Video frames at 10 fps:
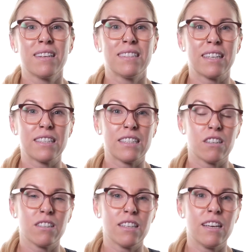
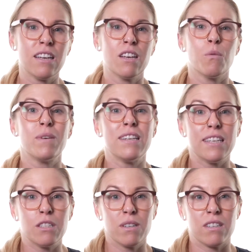Secondarily, we need
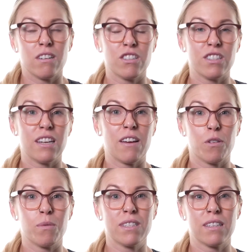to acknowledge that
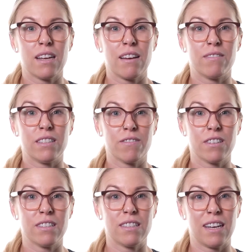everyone's going to have
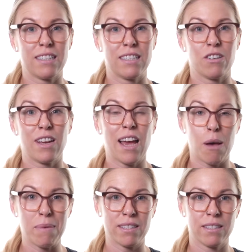different dietary
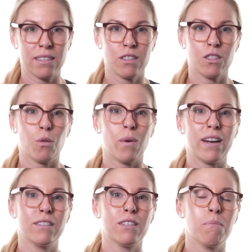habits. So
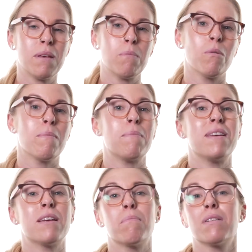while some people may be
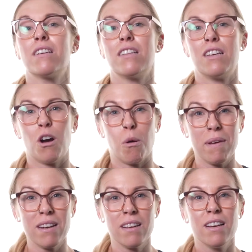completely
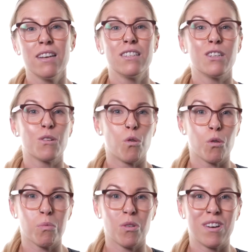open to
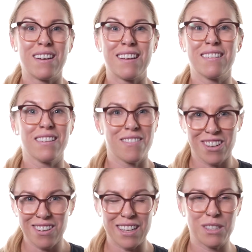incorporating
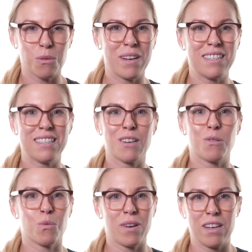liver as a way to get
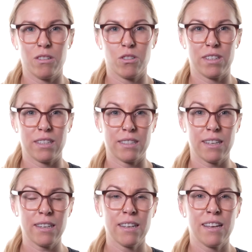great nutrients
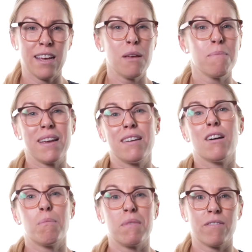in, it may
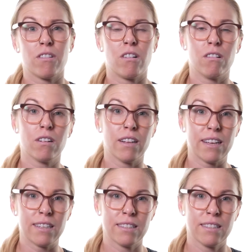not be for all
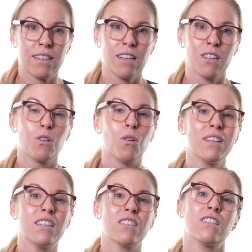clients. The goal
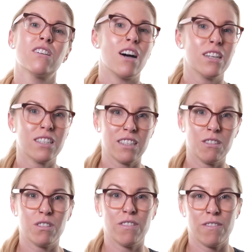here is not to
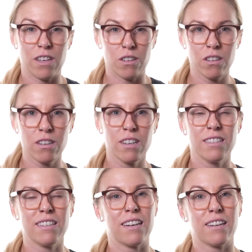use fear
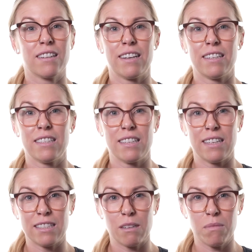to get a client to
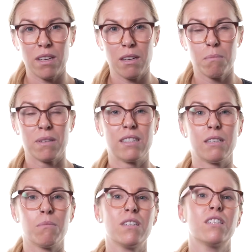eat something, but
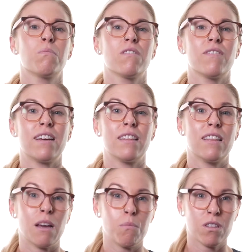simply to provide
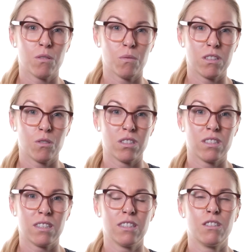them with the
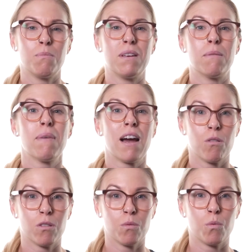resources to be
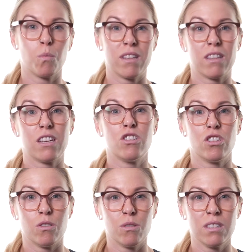empowered with what they
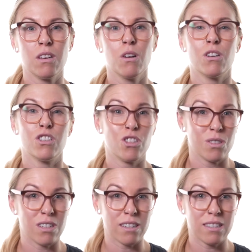choose and choose
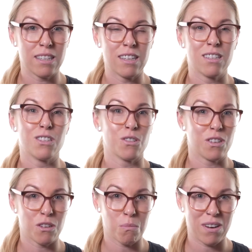not to eat during
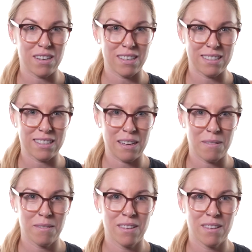their pregnancy.